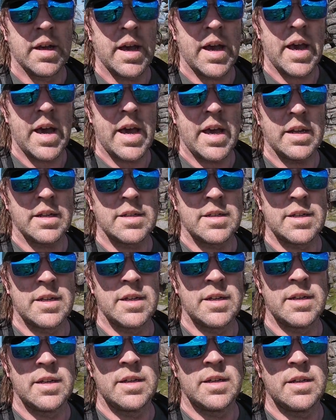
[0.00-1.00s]
at
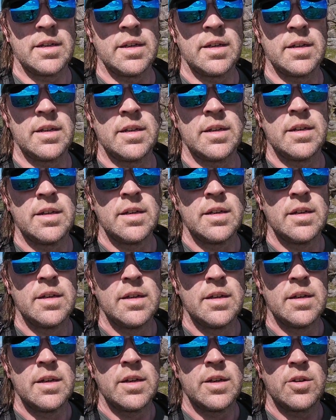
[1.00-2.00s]

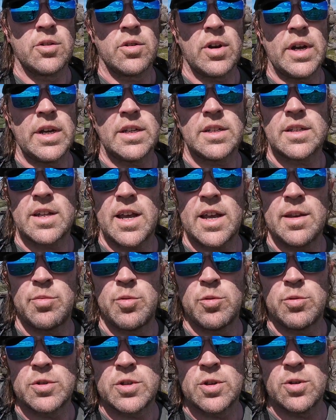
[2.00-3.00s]
Great
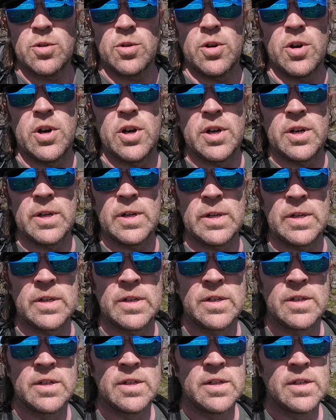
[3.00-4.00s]
Staple Tour.
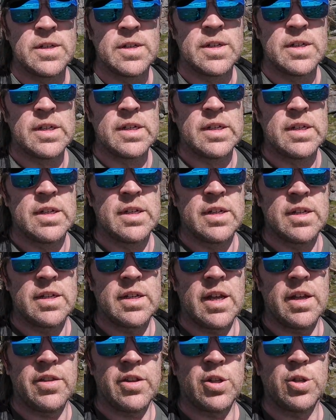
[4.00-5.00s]

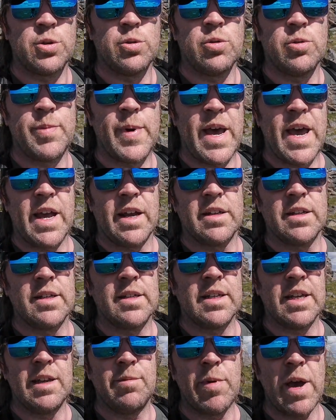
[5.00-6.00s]
Another tour bag,
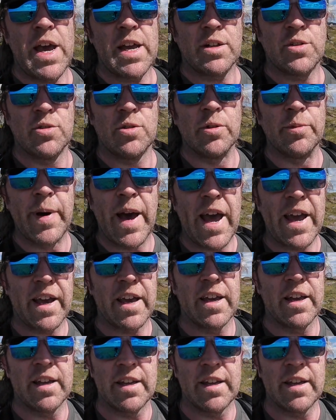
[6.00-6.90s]
tea bag, tour bag.